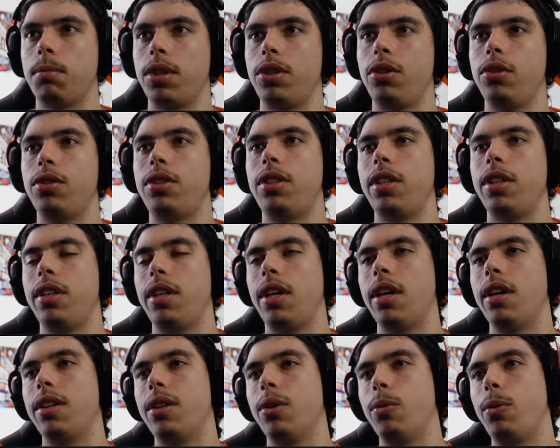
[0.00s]
But you see,
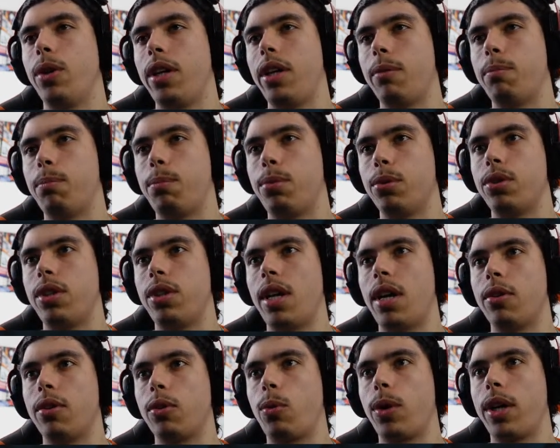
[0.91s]
yeah, the way it pushed
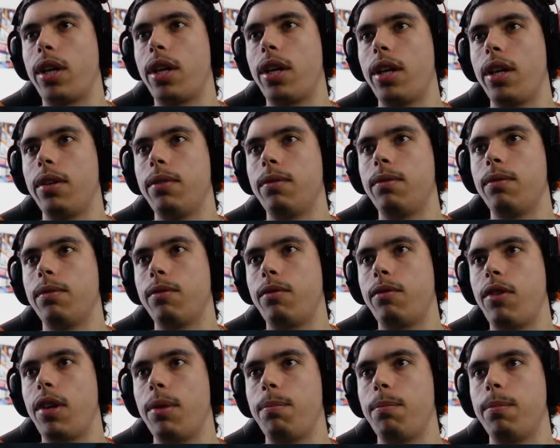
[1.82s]
down quickly,
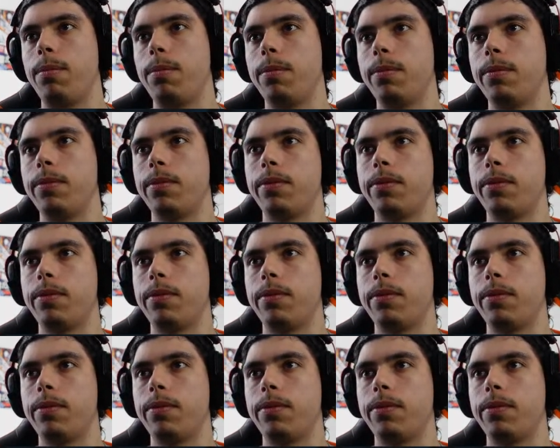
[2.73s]
flip.